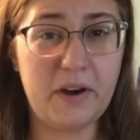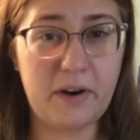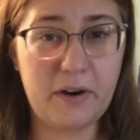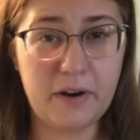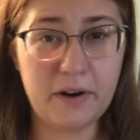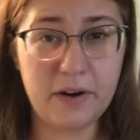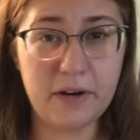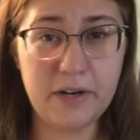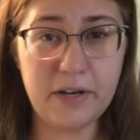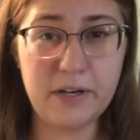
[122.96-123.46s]

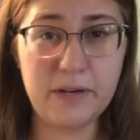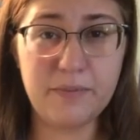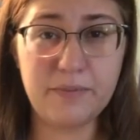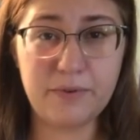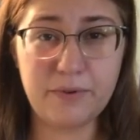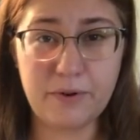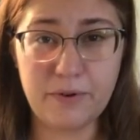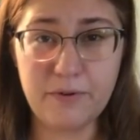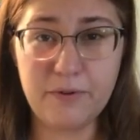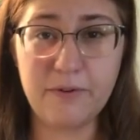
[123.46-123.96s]
cart
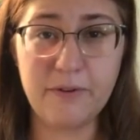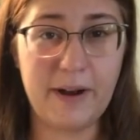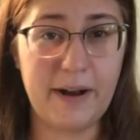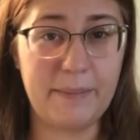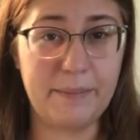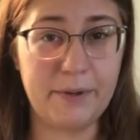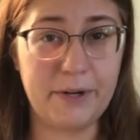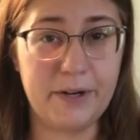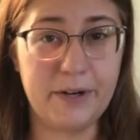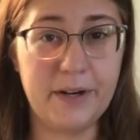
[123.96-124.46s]

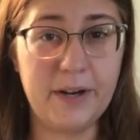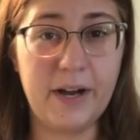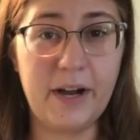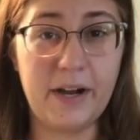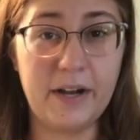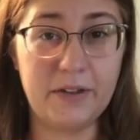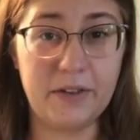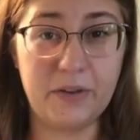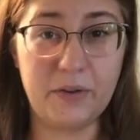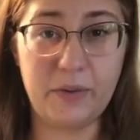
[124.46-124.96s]
programmer
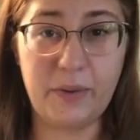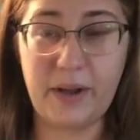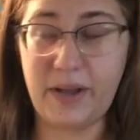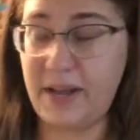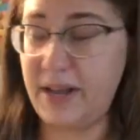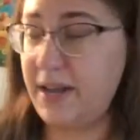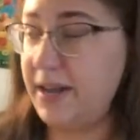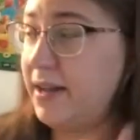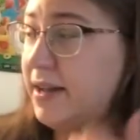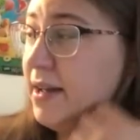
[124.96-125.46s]
on the
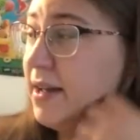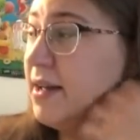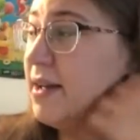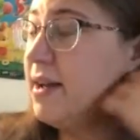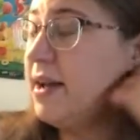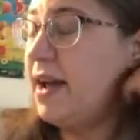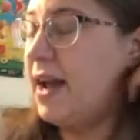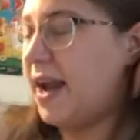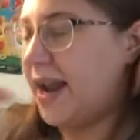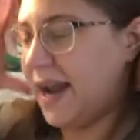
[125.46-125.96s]
way,
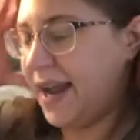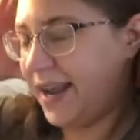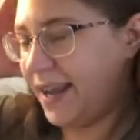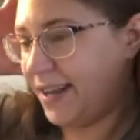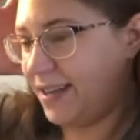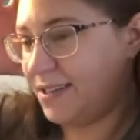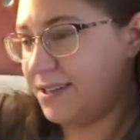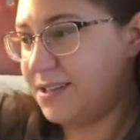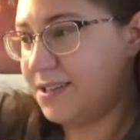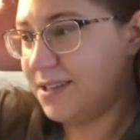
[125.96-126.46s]

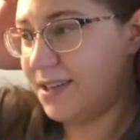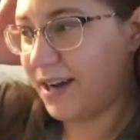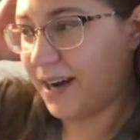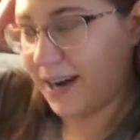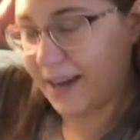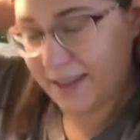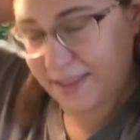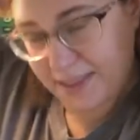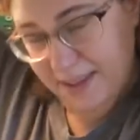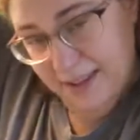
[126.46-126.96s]
and
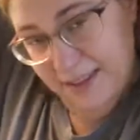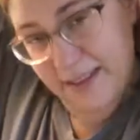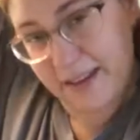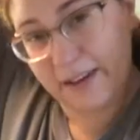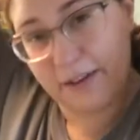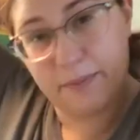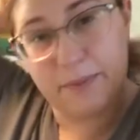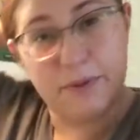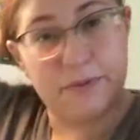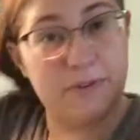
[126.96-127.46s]
I think
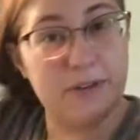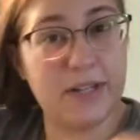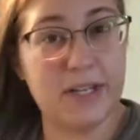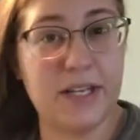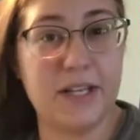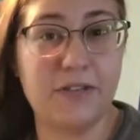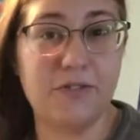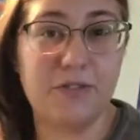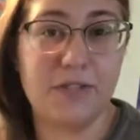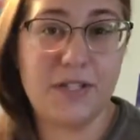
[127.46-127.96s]
that'll be
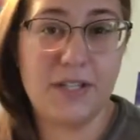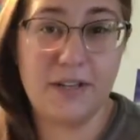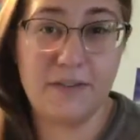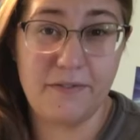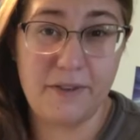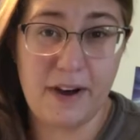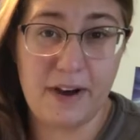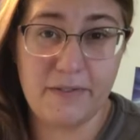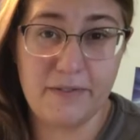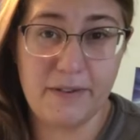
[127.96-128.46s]
really interesting
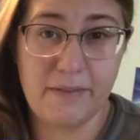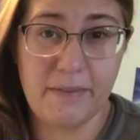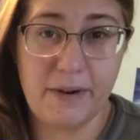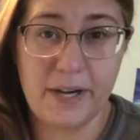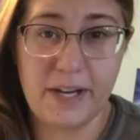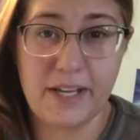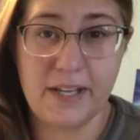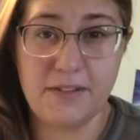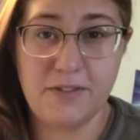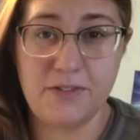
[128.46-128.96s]
for
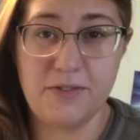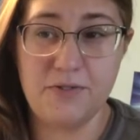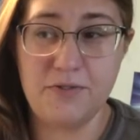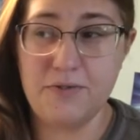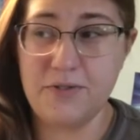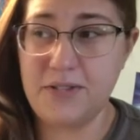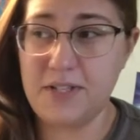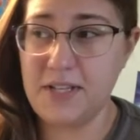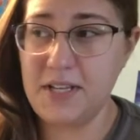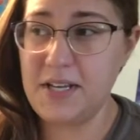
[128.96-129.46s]
everybody
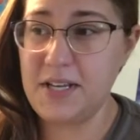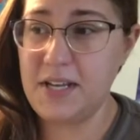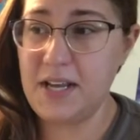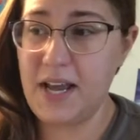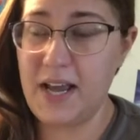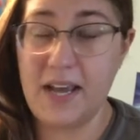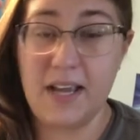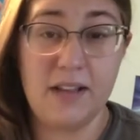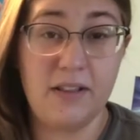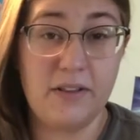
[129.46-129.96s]
to
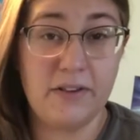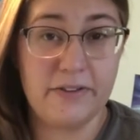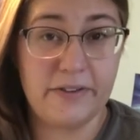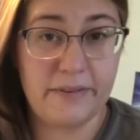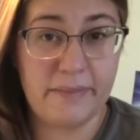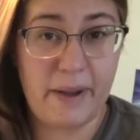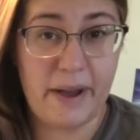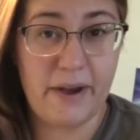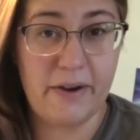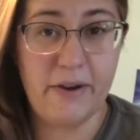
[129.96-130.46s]
see and learn
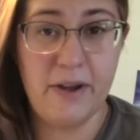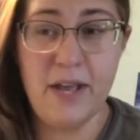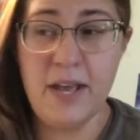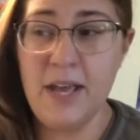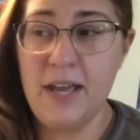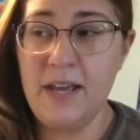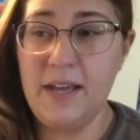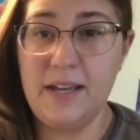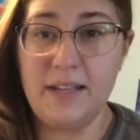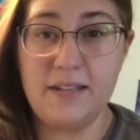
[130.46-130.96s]
about.
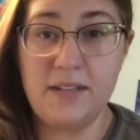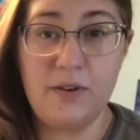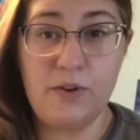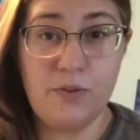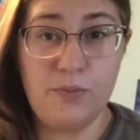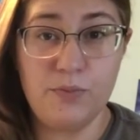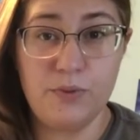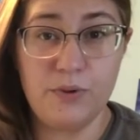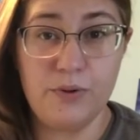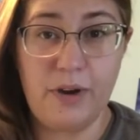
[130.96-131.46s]
It's a
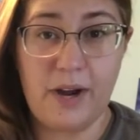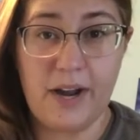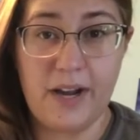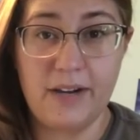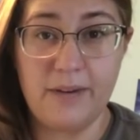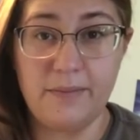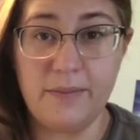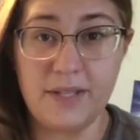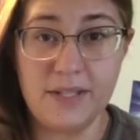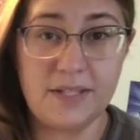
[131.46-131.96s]
homebrew
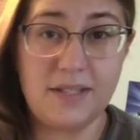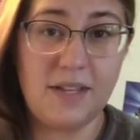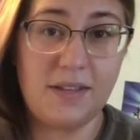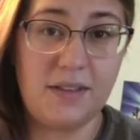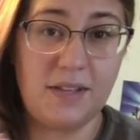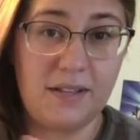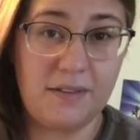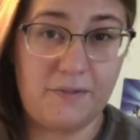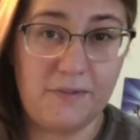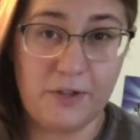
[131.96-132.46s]
item, it's
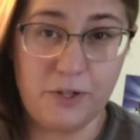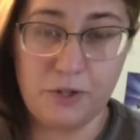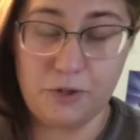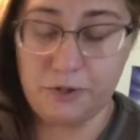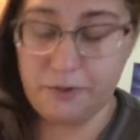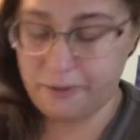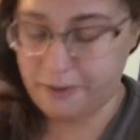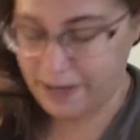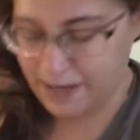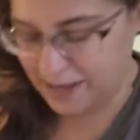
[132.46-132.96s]
nothing
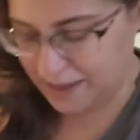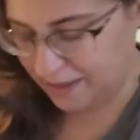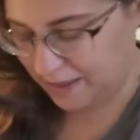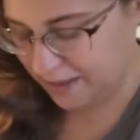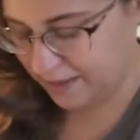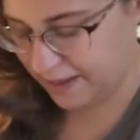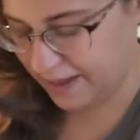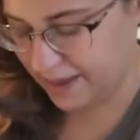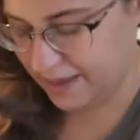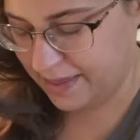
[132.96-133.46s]
official or
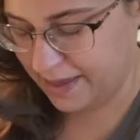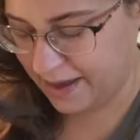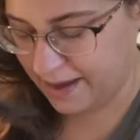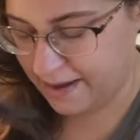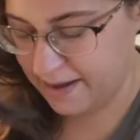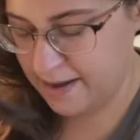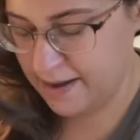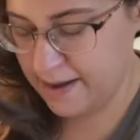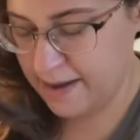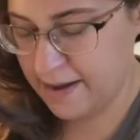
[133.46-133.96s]
anything like
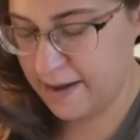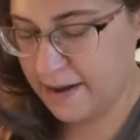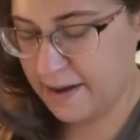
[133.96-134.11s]
that.